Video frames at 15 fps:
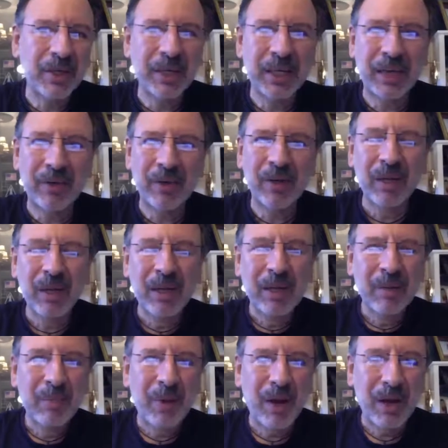never
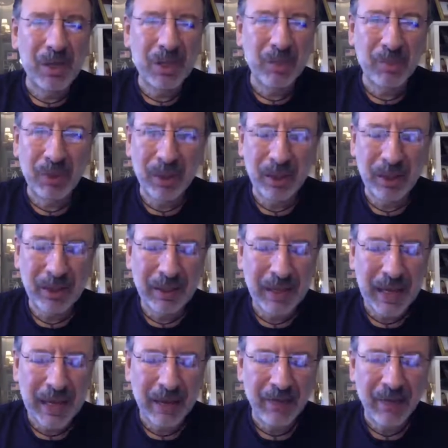possibly
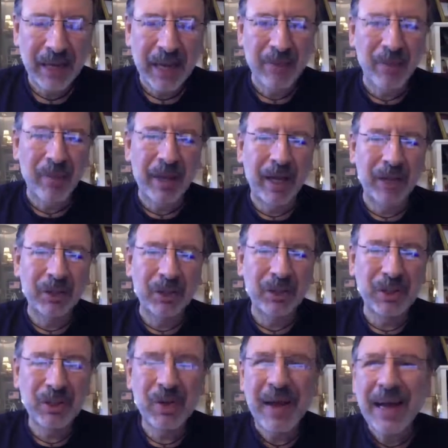have
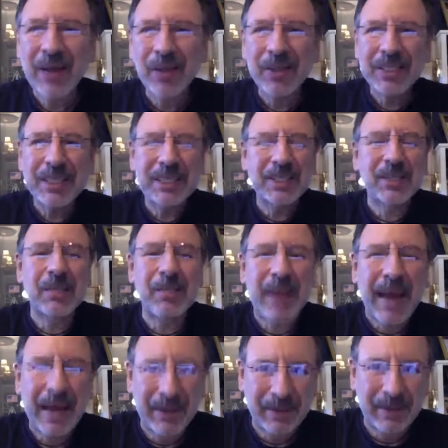imagined. So I don't see this as a
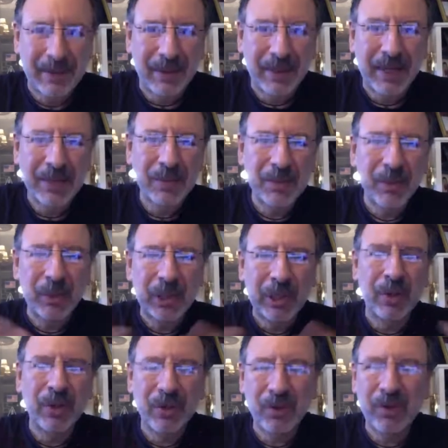bad thing. I see what we're
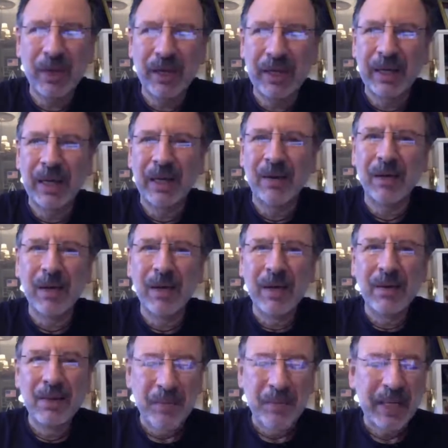going through right now,
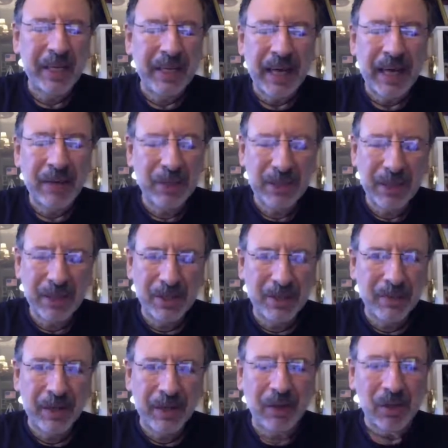these many
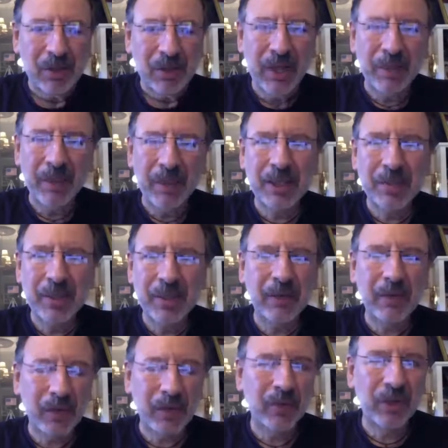conversations about all these topics, as being
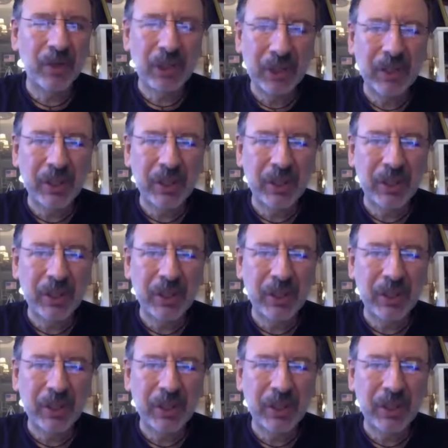a very good